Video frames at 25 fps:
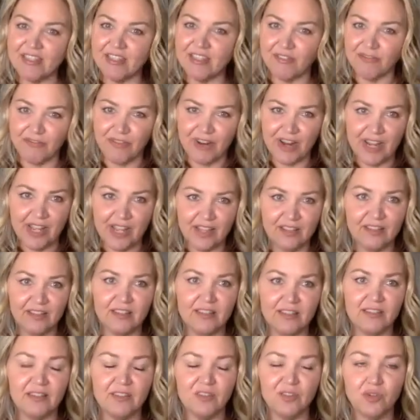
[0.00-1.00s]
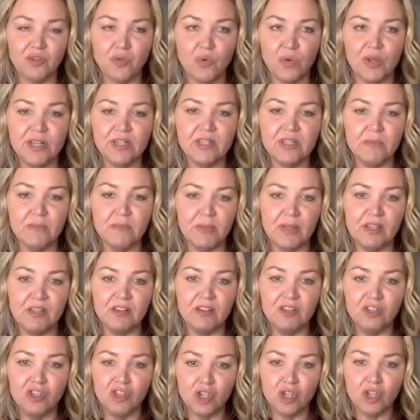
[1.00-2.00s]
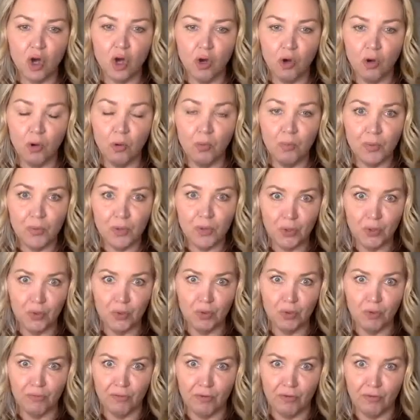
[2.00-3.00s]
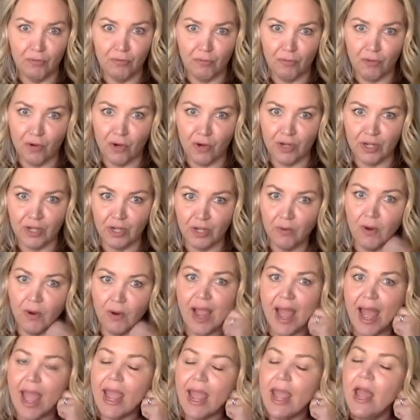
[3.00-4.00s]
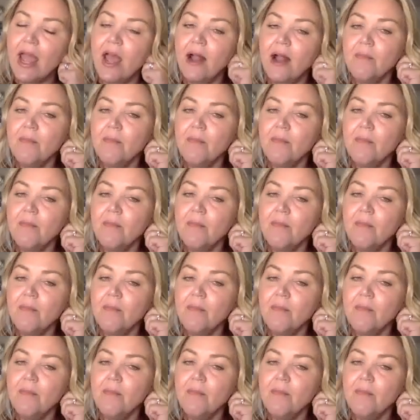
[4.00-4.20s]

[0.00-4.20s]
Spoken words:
the frankincense is going to be so beautiful for you, okay?